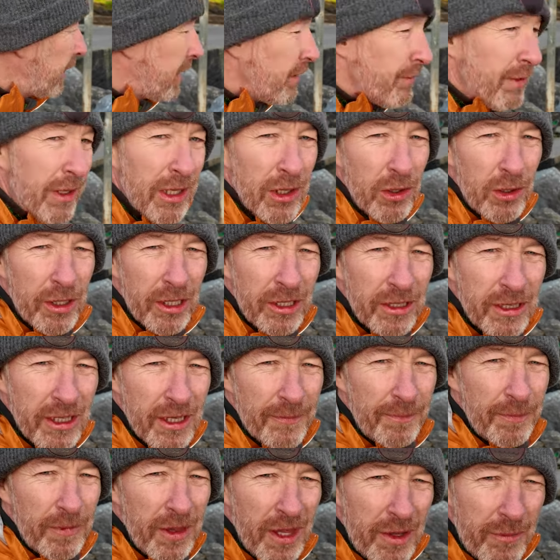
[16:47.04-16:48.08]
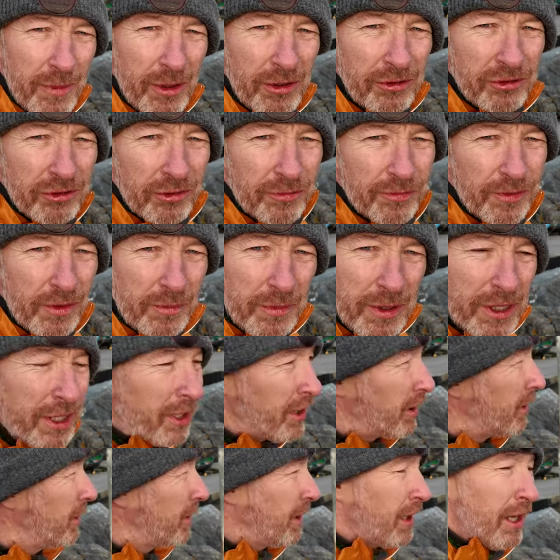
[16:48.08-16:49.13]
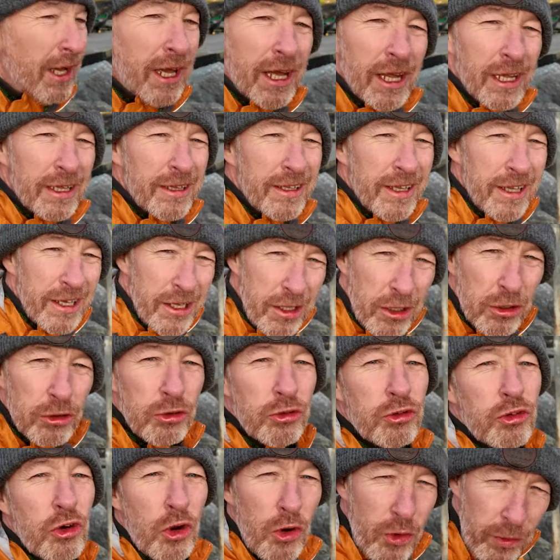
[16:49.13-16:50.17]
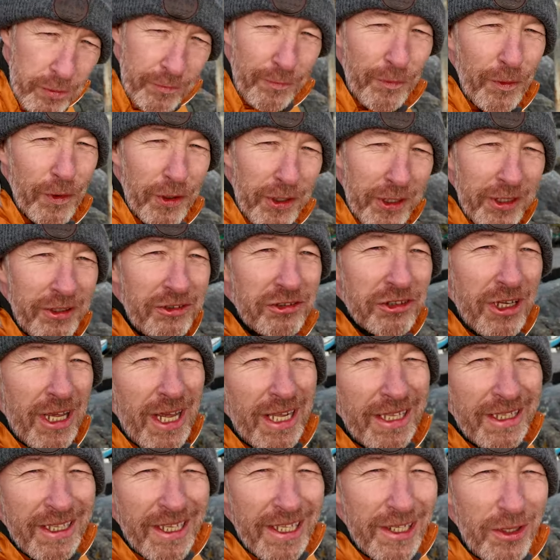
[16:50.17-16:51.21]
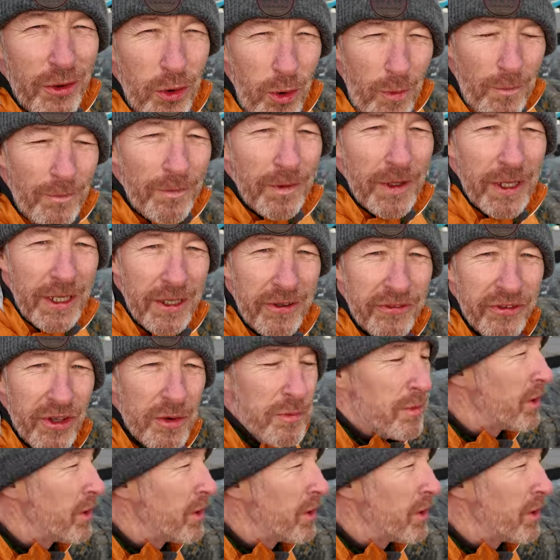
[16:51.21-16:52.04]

give you a look at the image from here, the drone footage, and then hopefully the sun